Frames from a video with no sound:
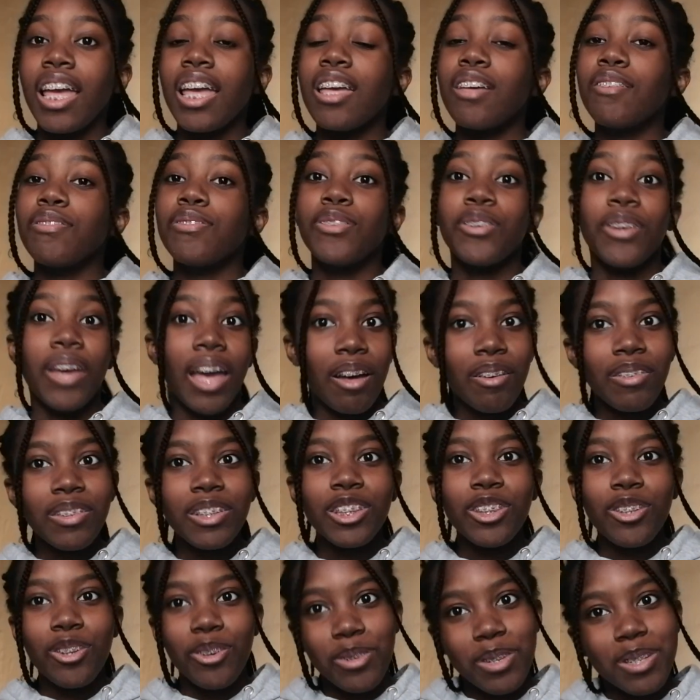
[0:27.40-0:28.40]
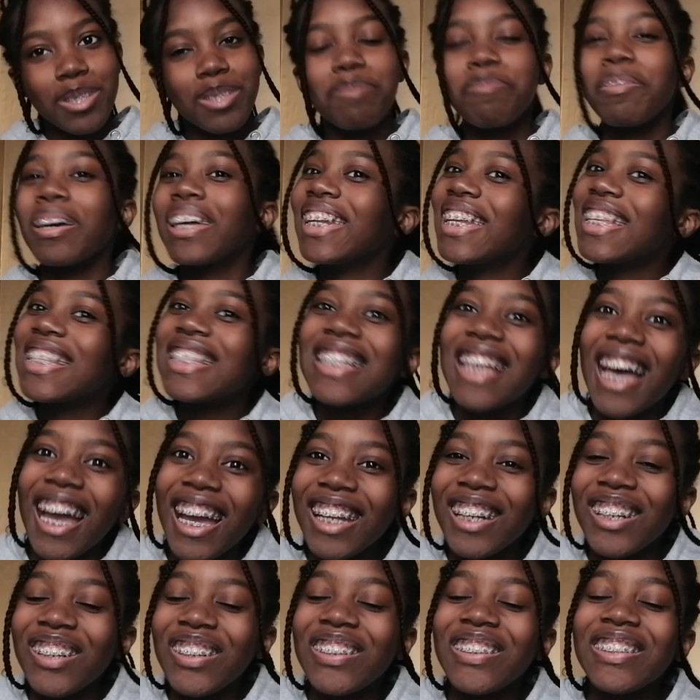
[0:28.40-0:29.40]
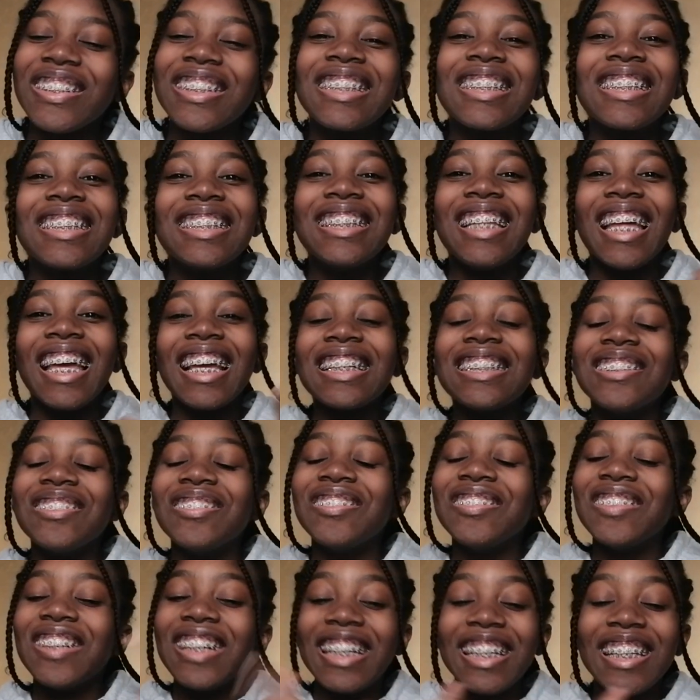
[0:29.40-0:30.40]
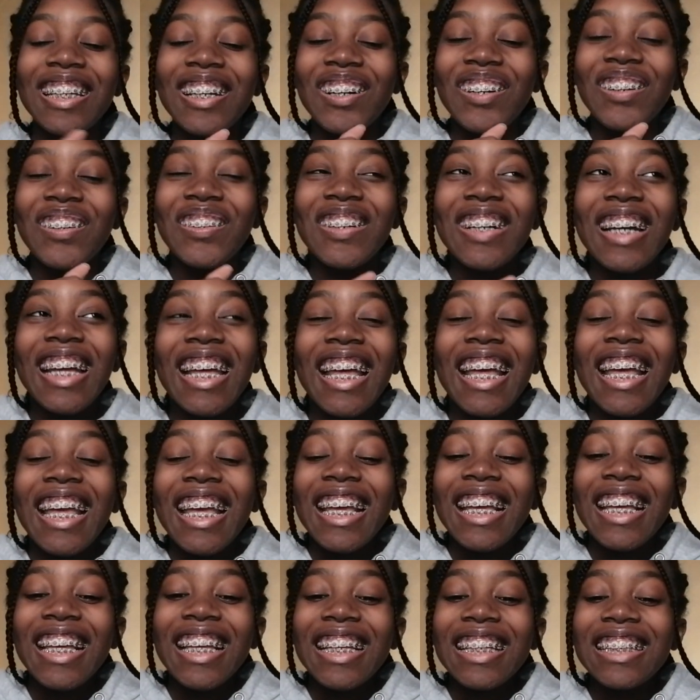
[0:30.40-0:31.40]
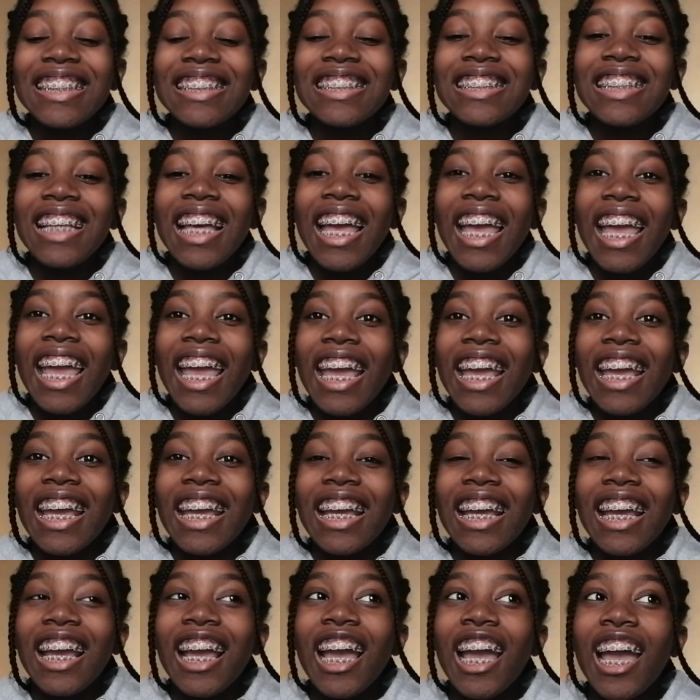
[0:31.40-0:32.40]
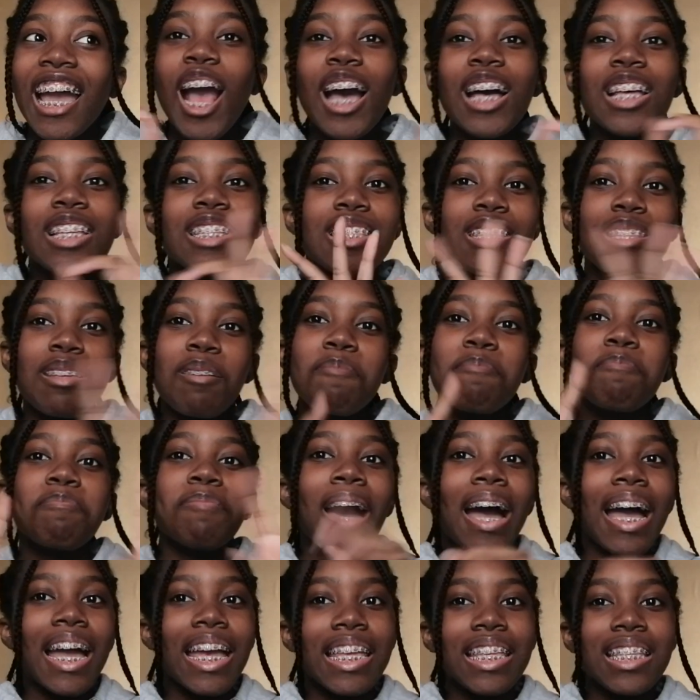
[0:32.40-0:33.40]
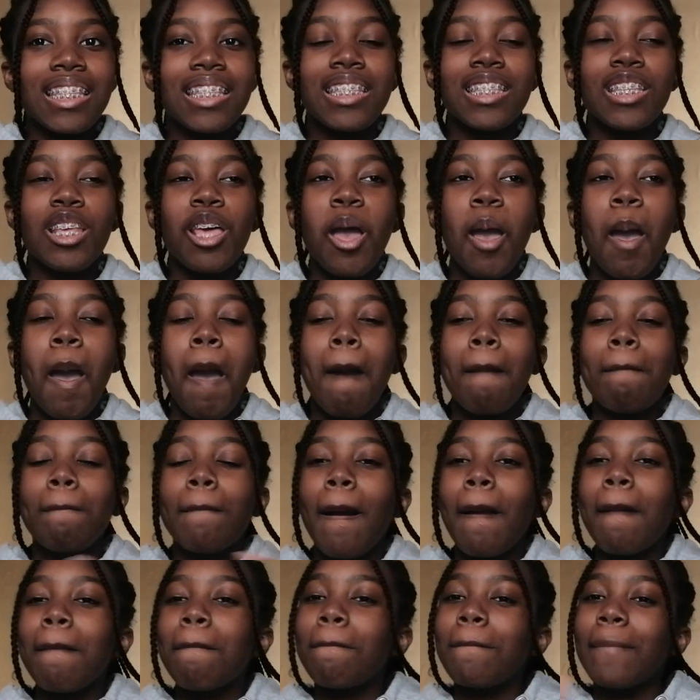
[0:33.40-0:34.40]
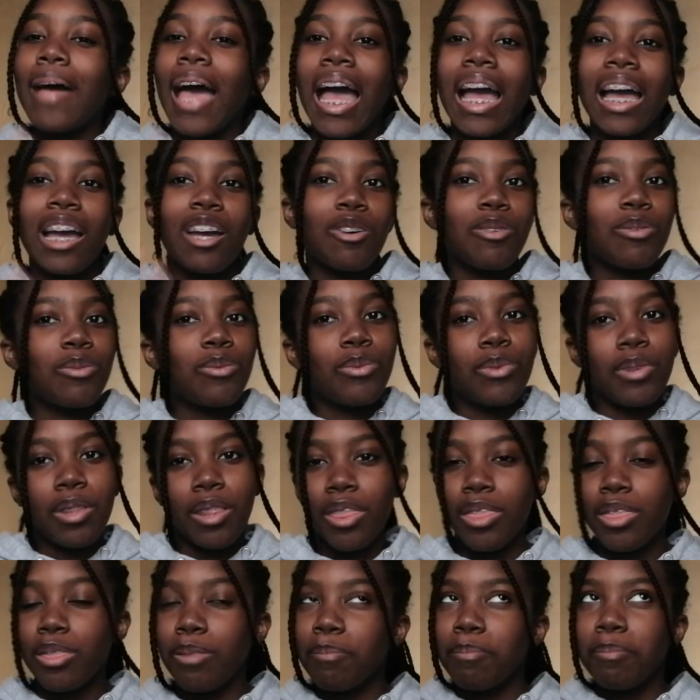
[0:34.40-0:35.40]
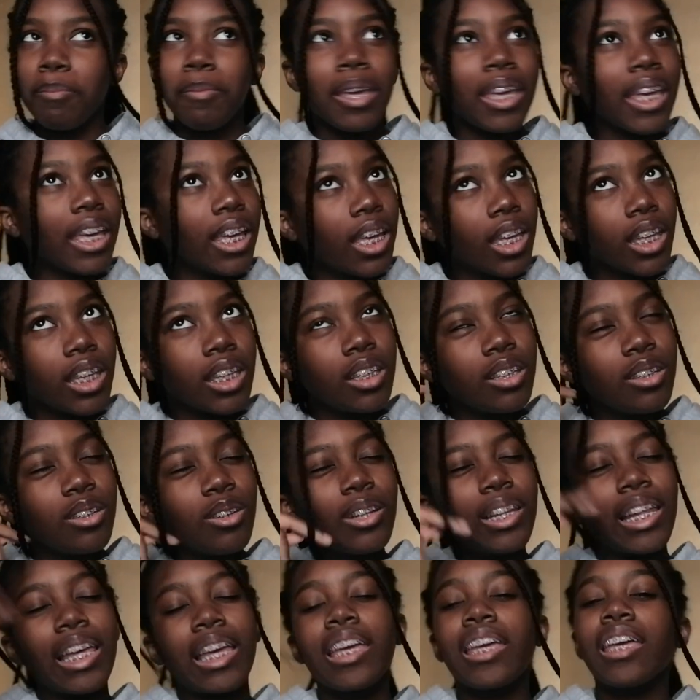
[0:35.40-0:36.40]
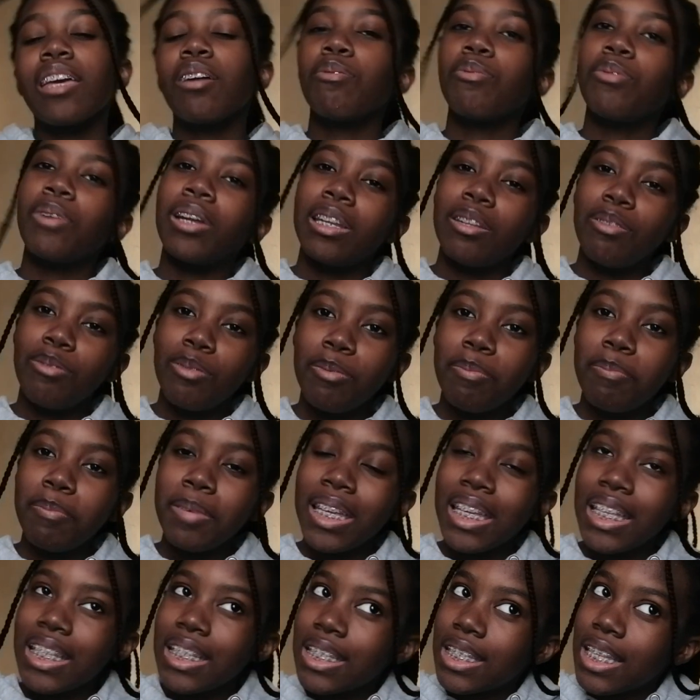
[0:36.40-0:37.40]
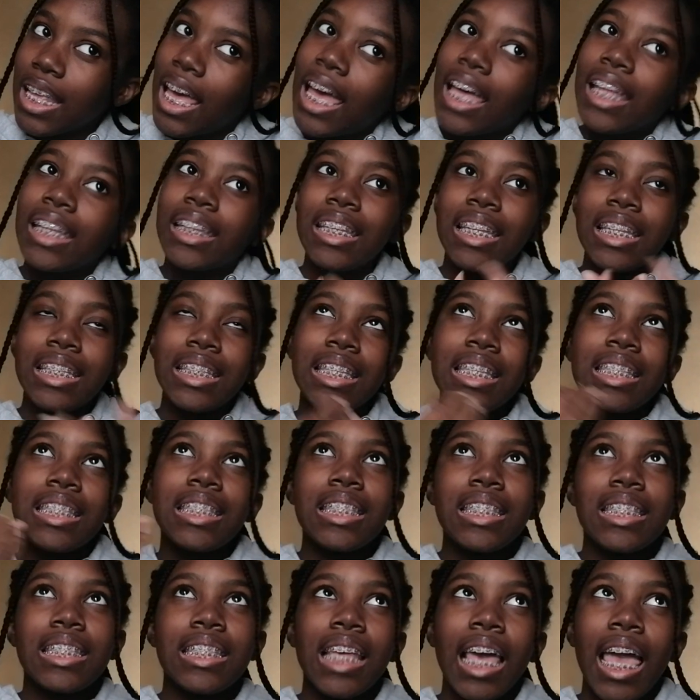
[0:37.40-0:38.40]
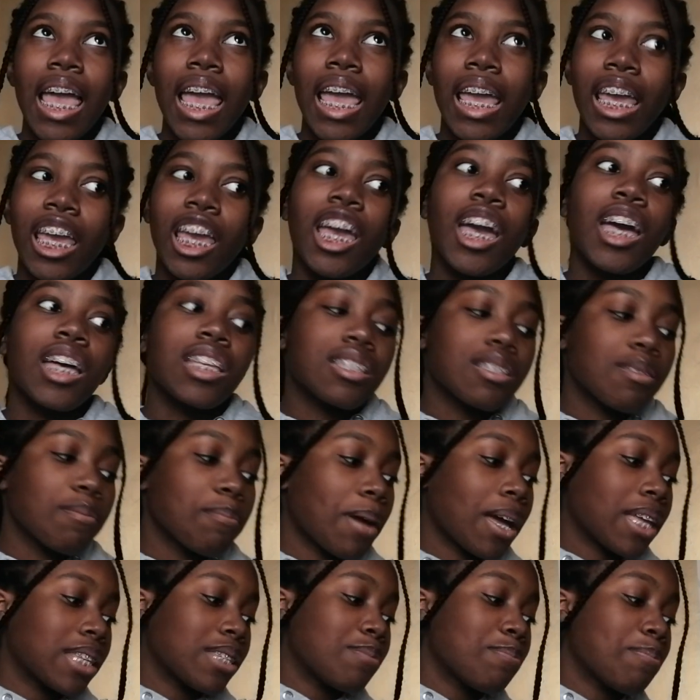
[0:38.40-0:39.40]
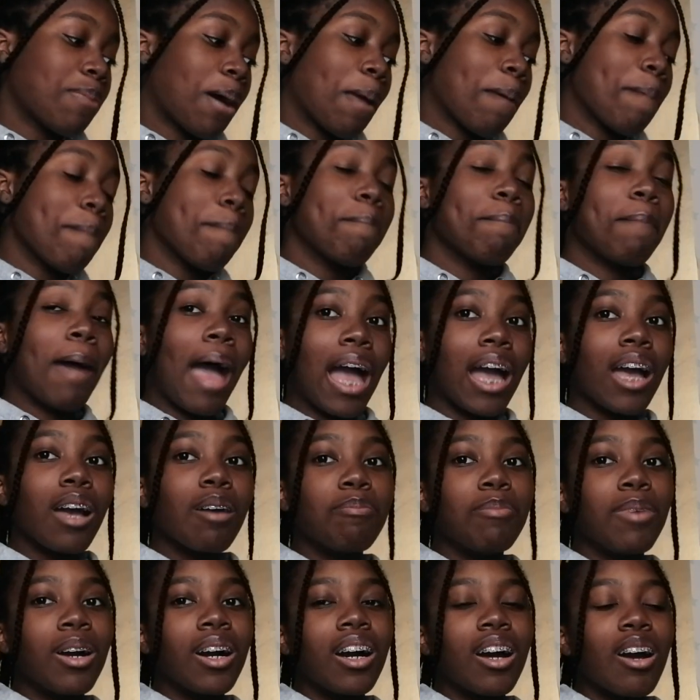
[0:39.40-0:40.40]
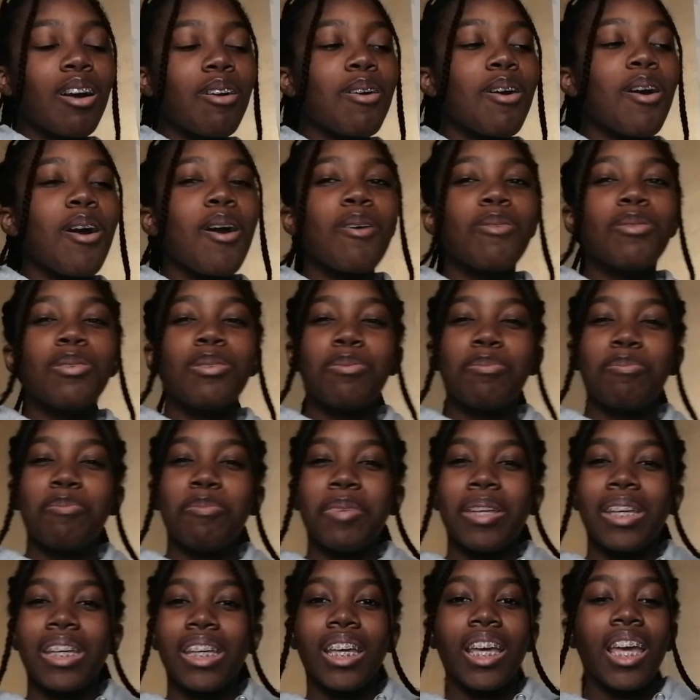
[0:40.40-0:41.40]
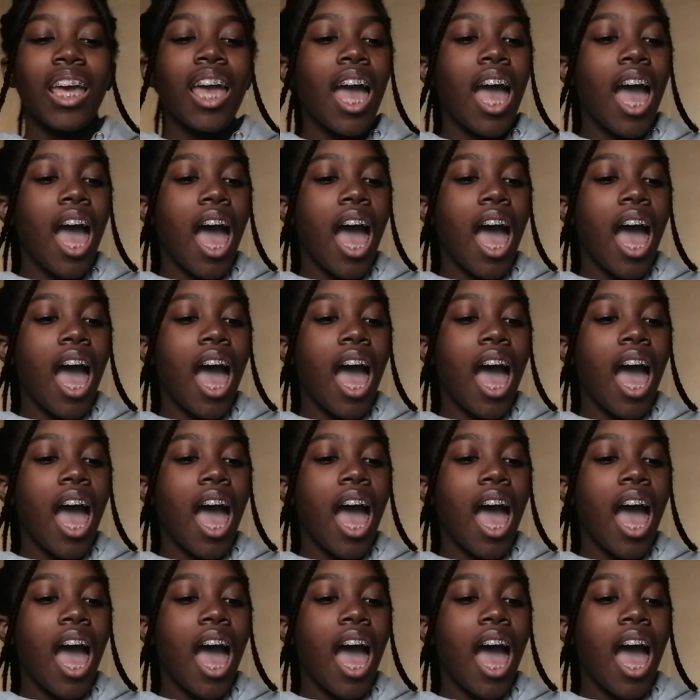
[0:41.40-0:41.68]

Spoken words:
If you haven't noticed by the title, today's video is a customize my Mac with me. You know, like get ready with me. This is a customize my MacBook with me.